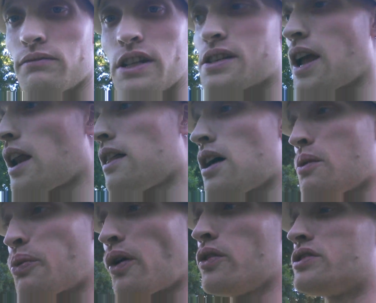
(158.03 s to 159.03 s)
It's got a lot of
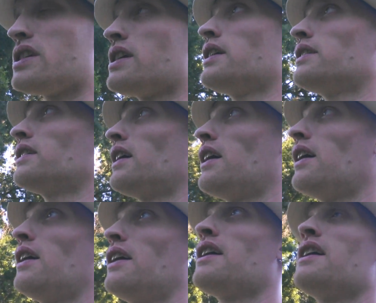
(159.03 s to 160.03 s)
protein.
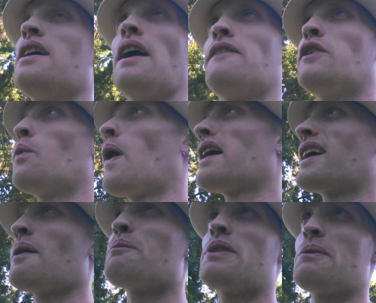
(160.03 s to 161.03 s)
If you wake
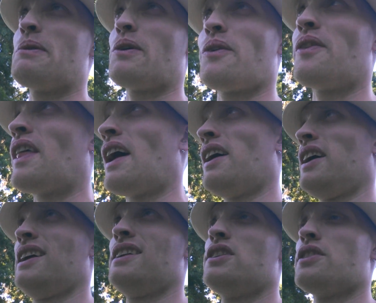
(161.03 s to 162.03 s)
up in the middle of the
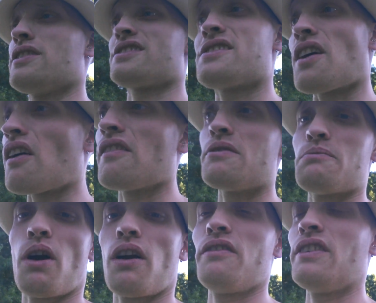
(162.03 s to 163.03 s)
night and you're a starving
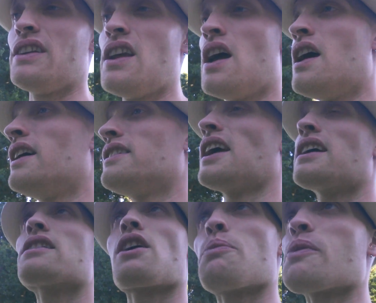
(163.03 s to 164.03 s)
Marvin, take
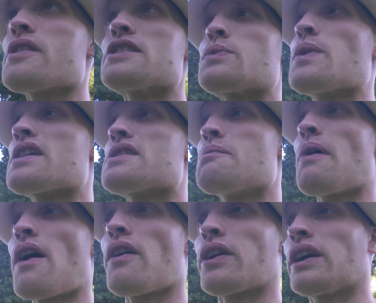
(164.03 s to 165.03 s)
a couple of swigs of
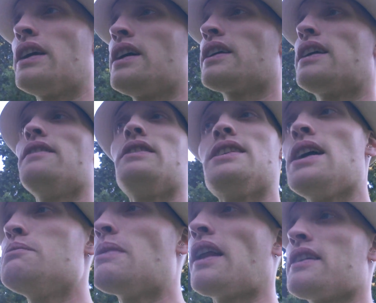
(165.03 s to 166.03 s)
milk. Give it
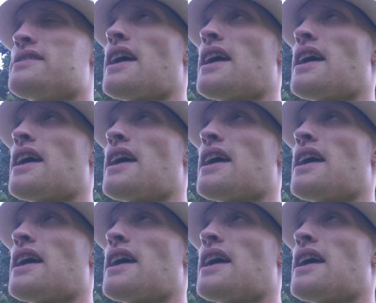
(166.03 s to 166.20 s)
10 minutes.